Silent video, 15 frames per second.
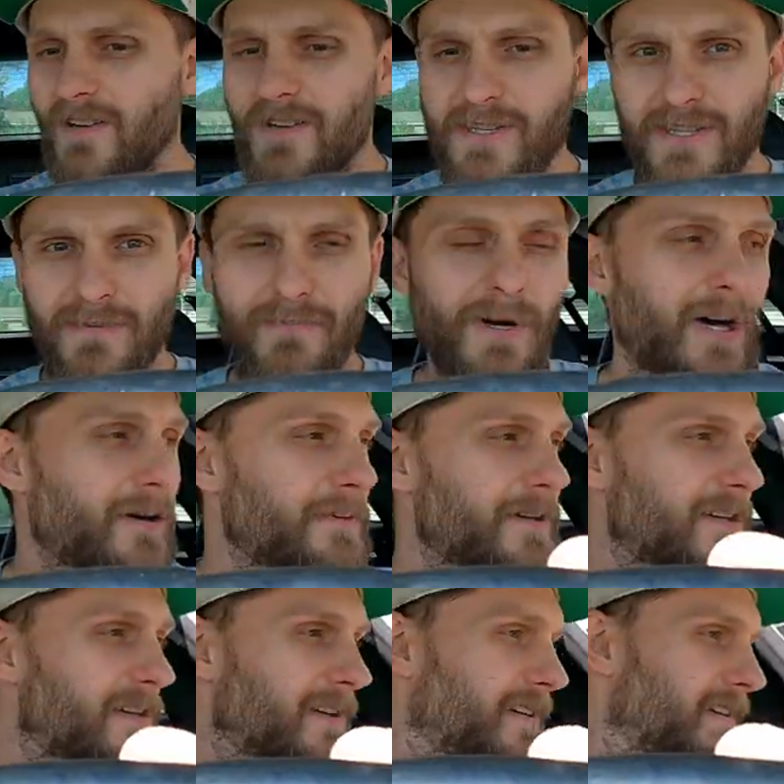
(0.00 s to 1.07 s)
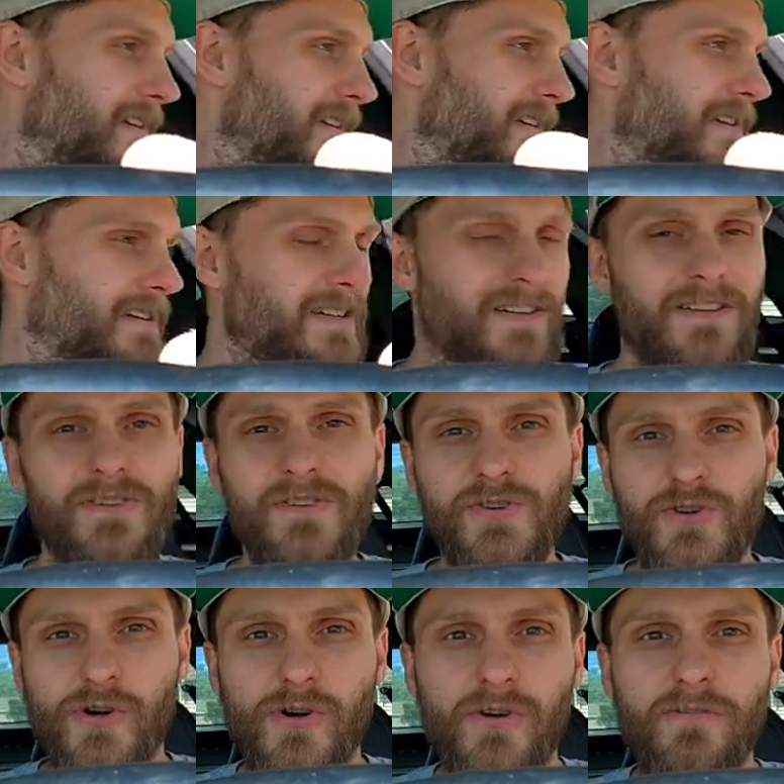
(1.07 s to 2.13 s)
Arctic Mama
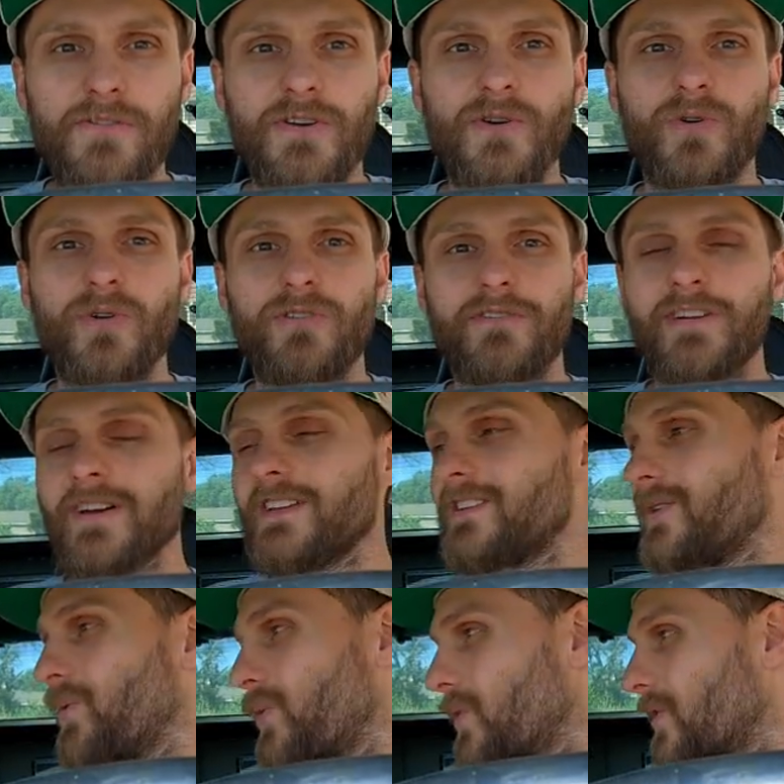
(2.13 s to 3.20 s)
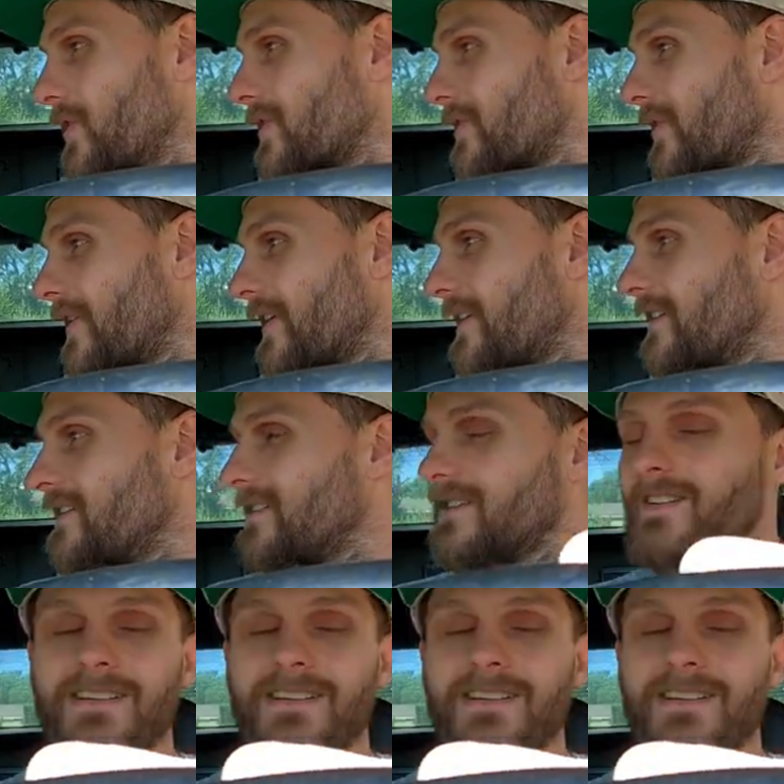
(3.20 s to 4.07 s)
drove the Corvette to work, right?